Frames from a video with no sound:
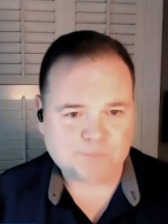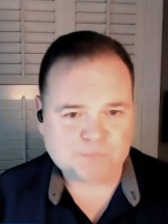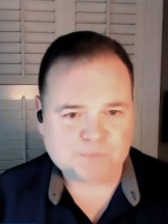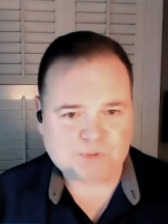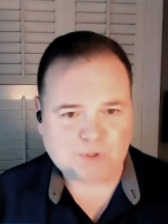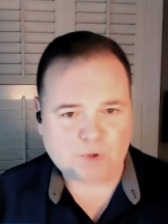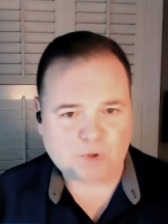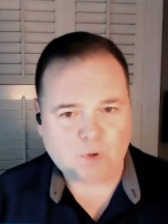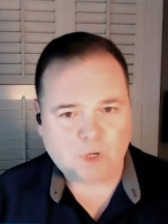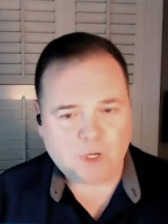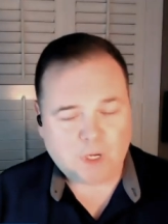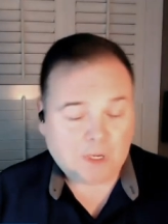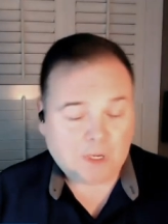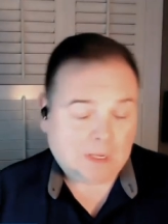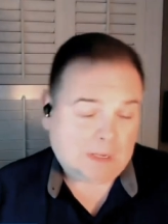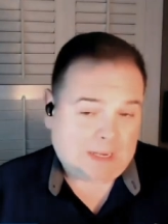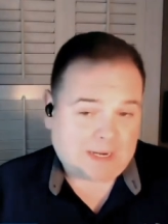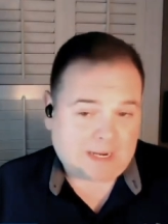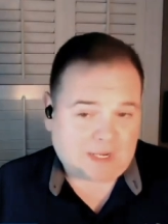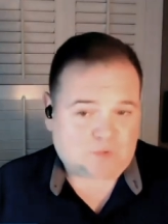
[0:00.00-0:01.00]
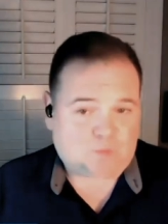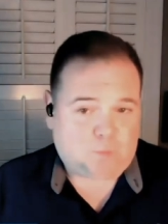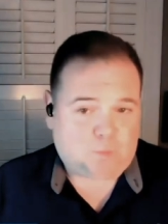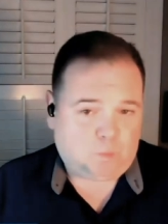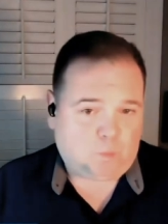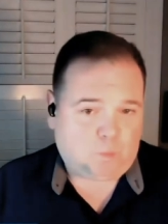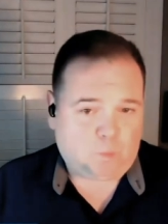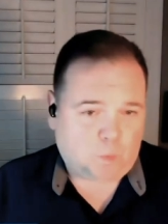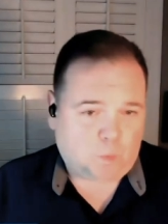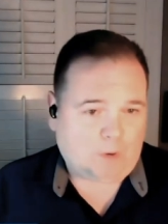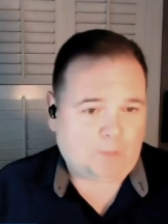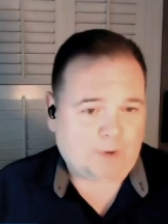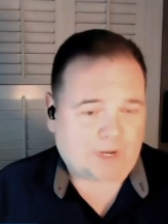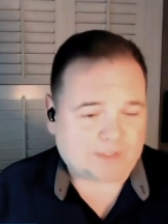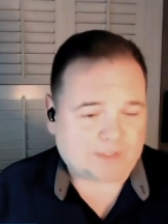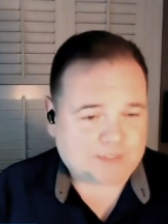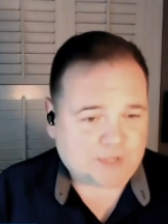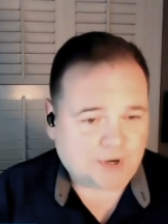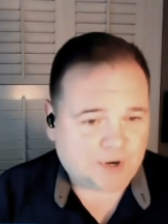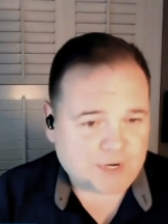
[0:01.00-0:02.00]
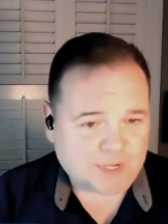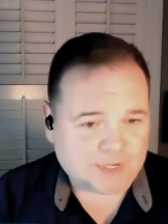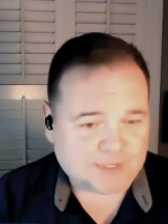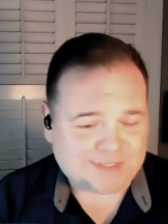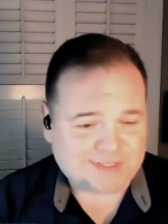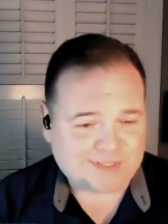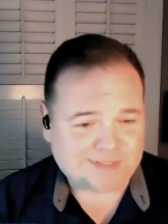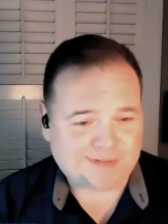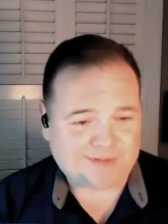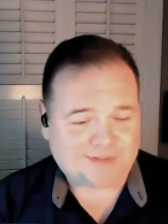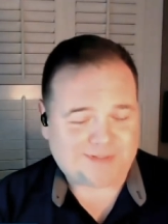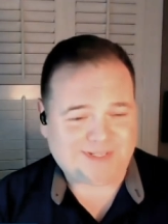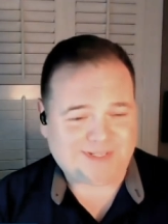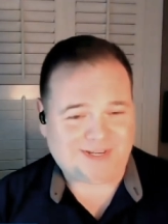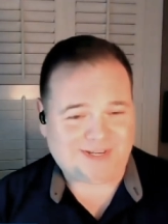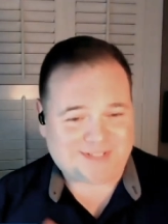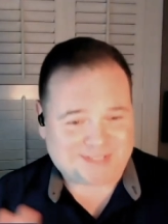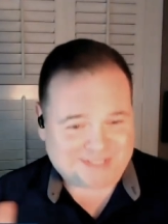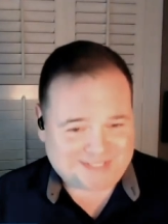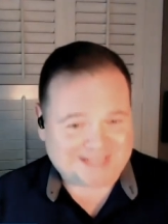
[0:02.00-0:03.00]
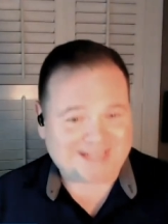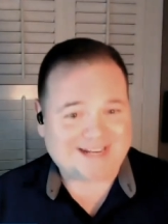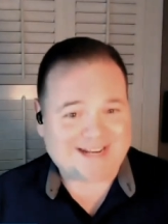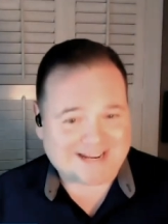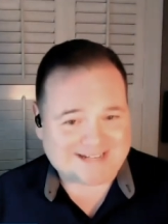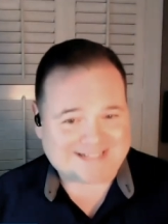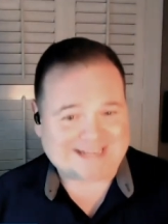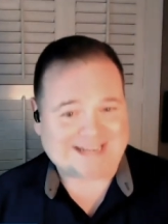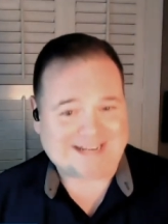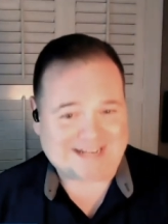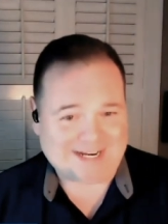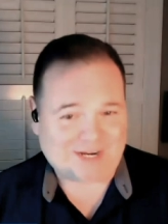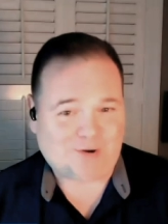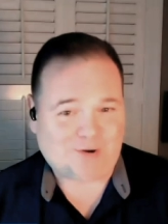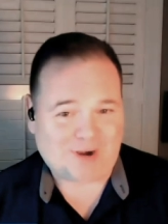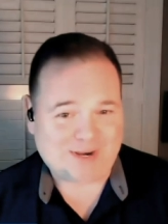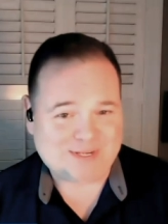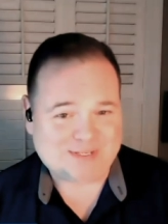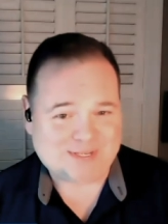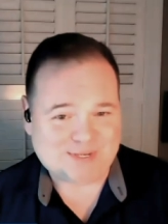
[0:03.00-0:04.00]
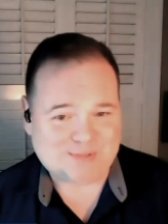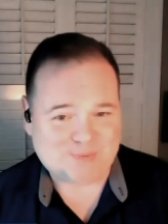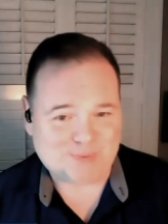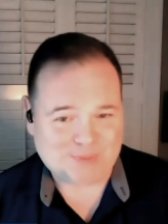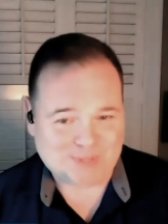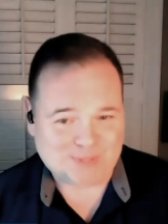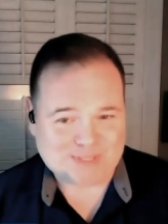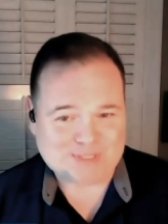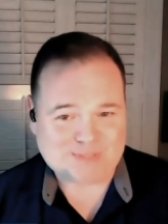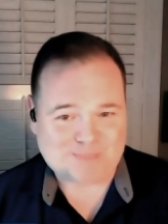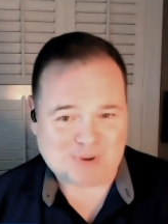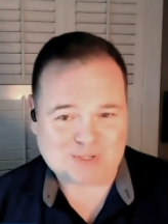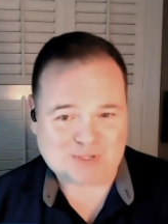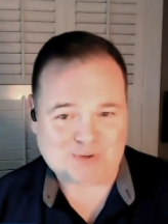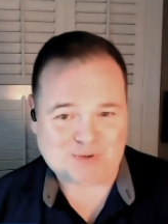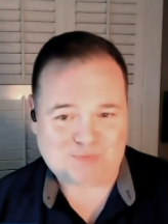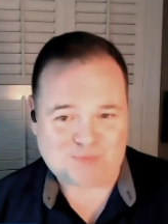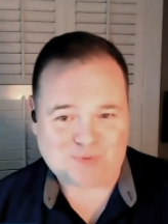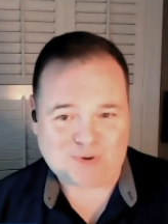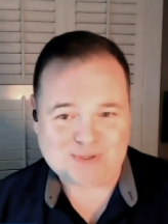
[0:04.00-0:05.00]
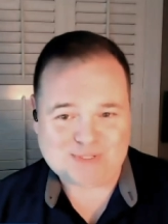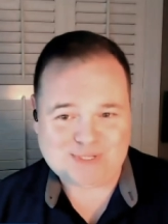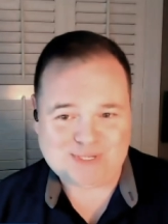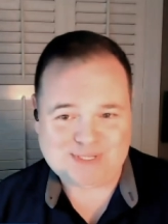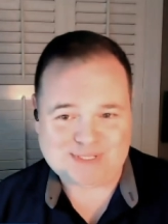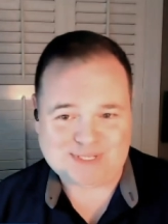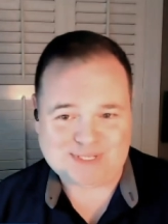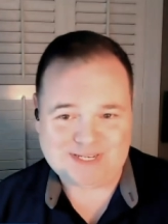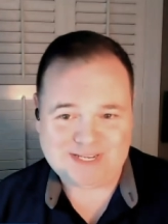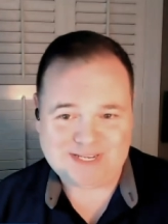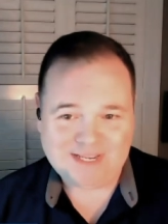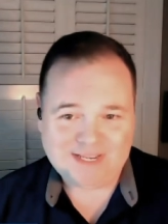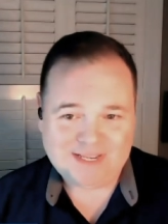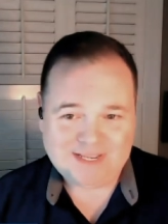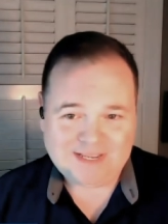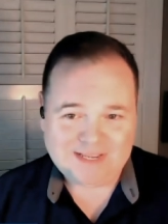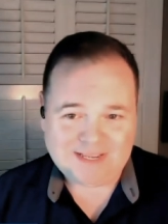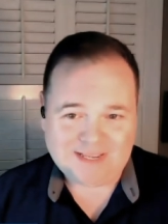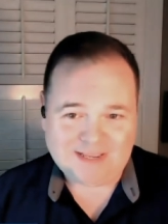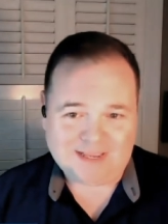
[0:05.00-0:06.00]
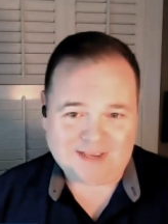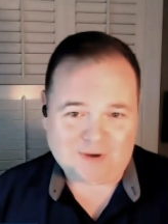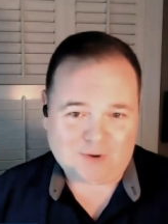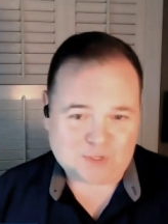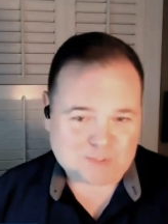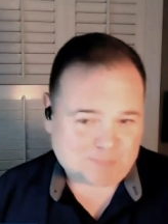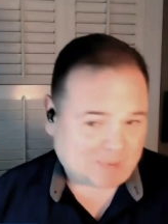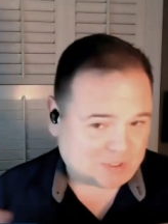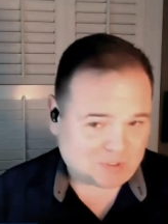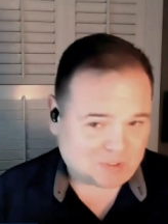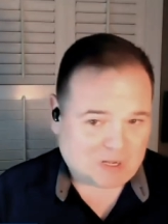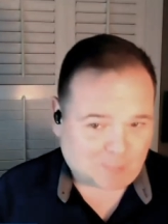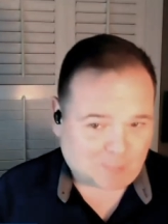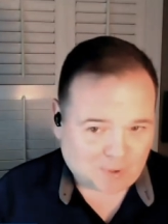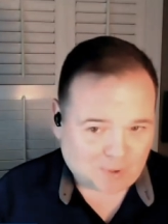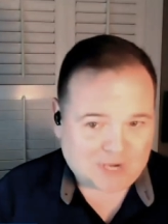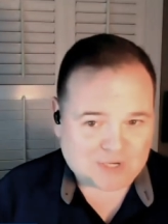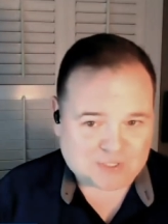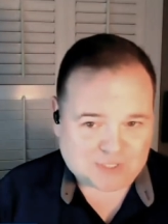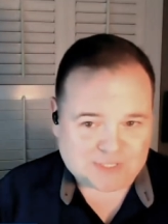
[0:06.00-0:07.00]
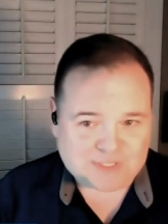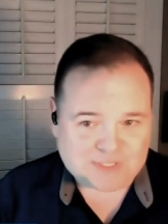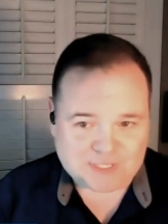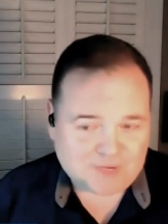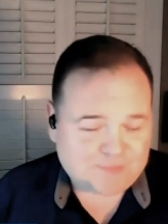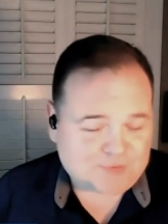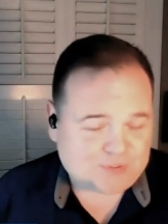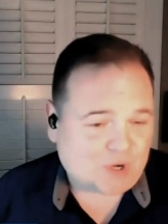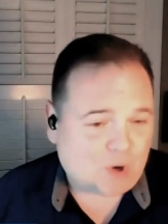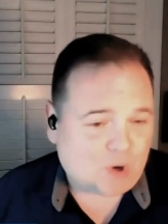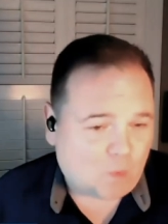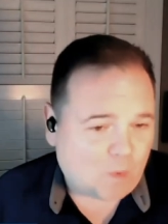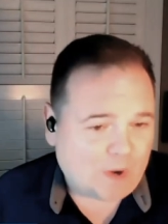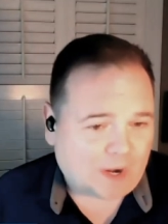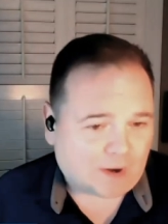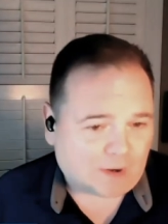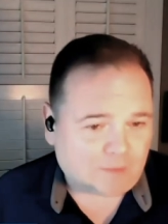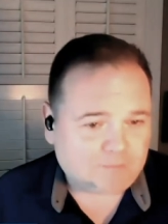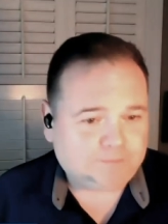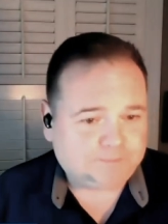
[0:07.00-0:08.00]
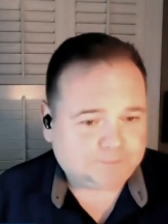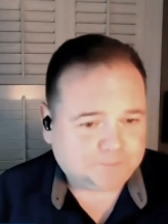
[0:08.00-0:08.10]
So I guess where we can start is, do you see an identity crisis within special forces and uh, or special operations? And if so, where?